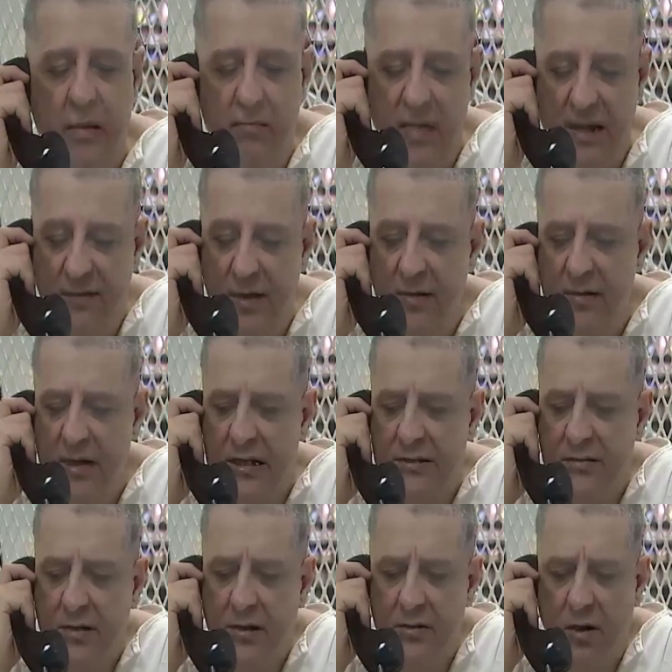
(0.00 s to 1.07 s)
If you're a
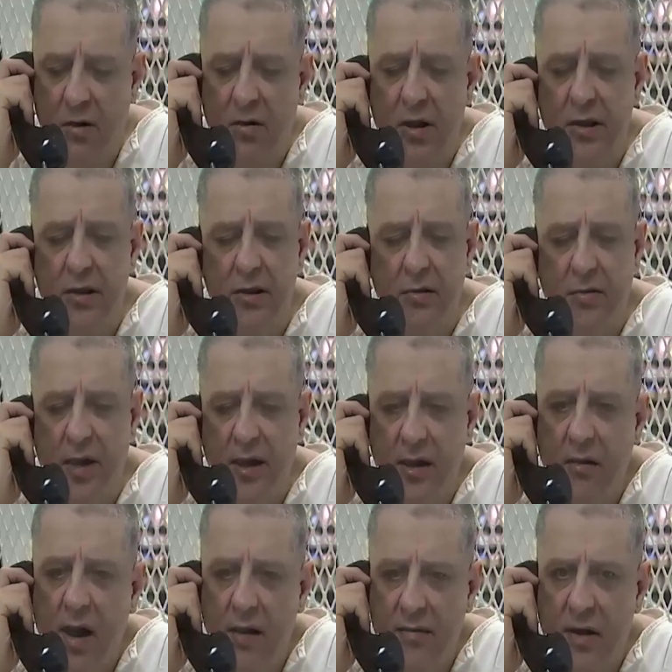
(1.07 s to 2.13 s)
district attorney, do you think
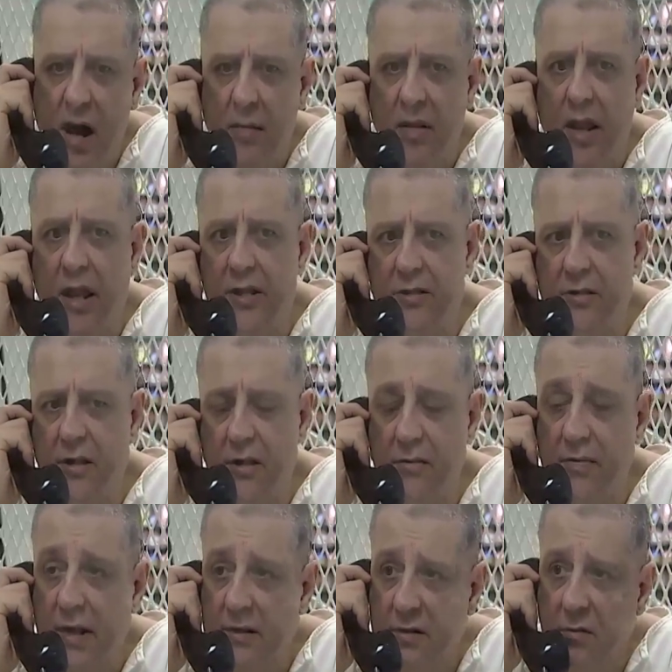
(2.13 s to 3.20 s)
you have an obligation to
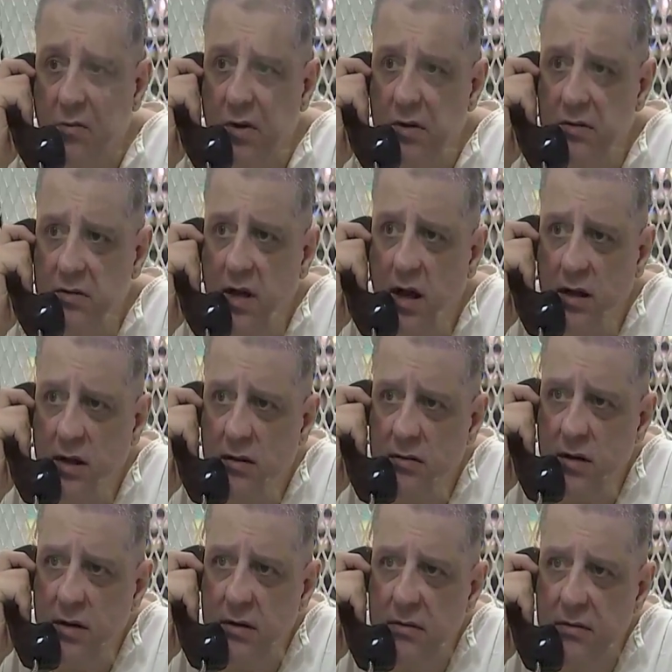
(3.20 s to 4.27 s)
convict someone who's not
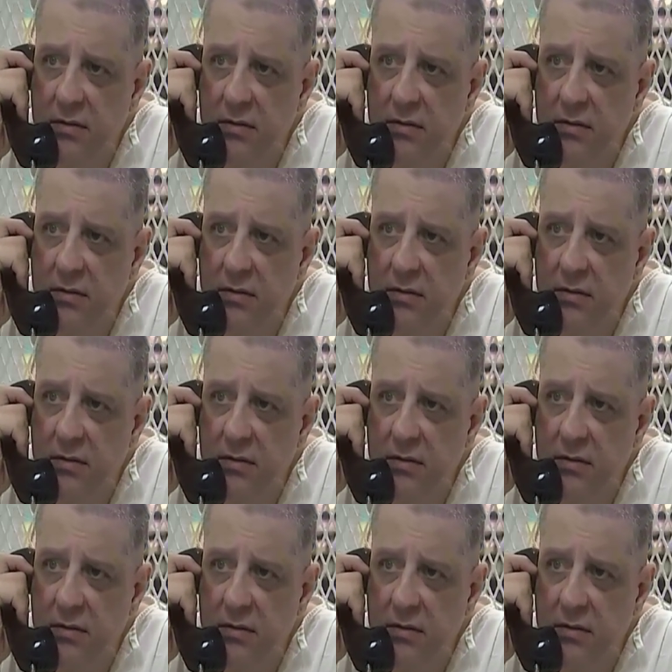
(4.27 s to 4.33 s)
guilty?